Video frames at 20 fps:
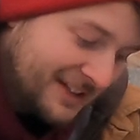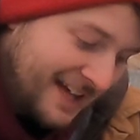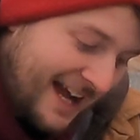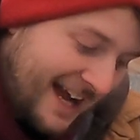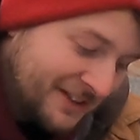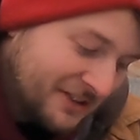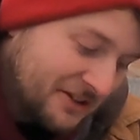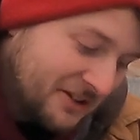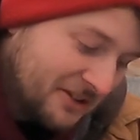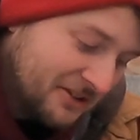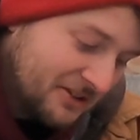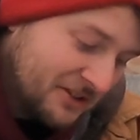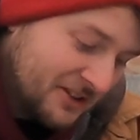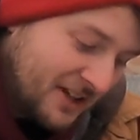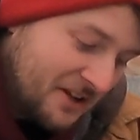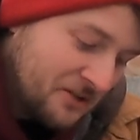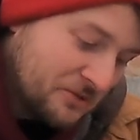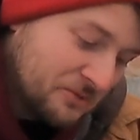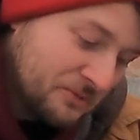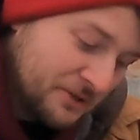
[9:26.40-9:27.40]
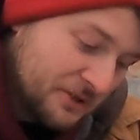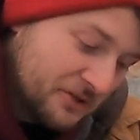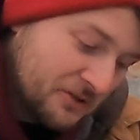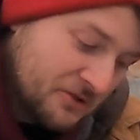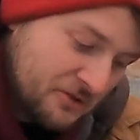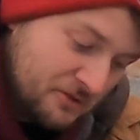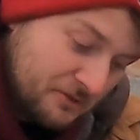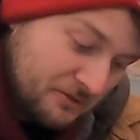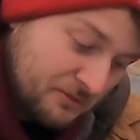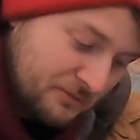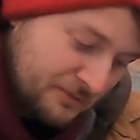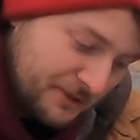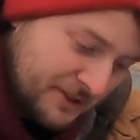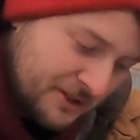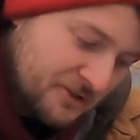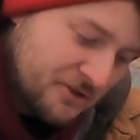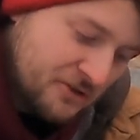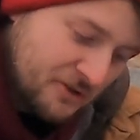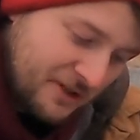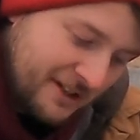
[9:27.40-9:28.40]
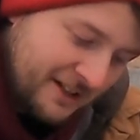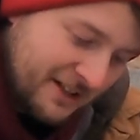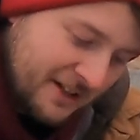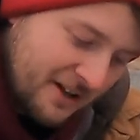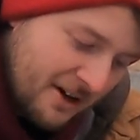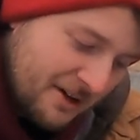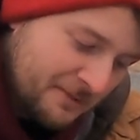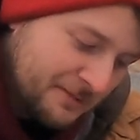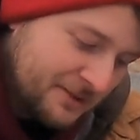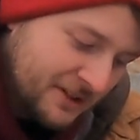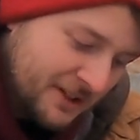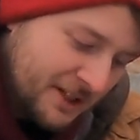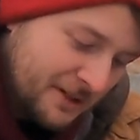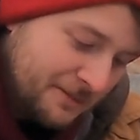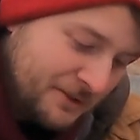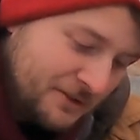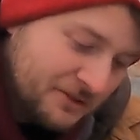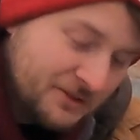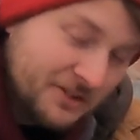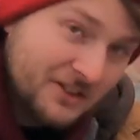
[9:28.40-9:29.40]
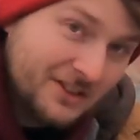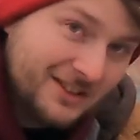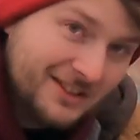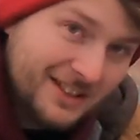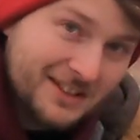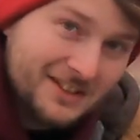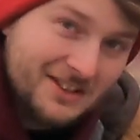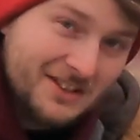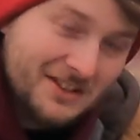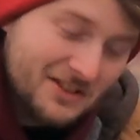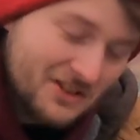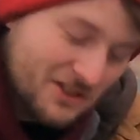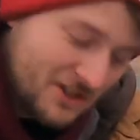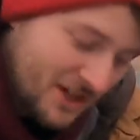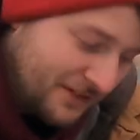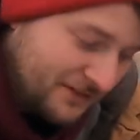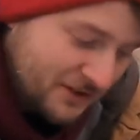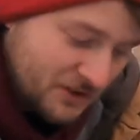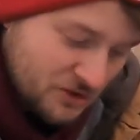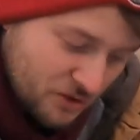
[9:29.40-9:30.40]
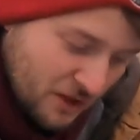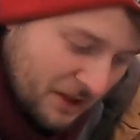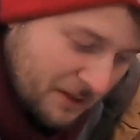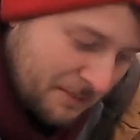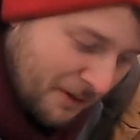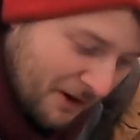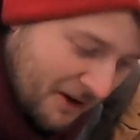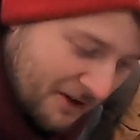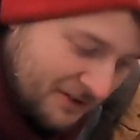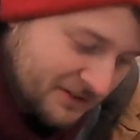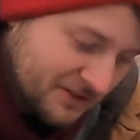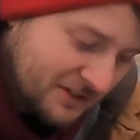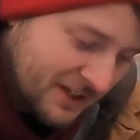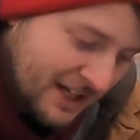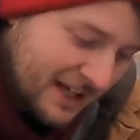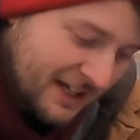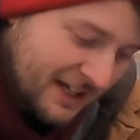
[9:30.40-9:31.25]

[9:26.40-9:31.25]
a NASCAR-style rear, rear trailing arm setup using 60s Chevy truck parts.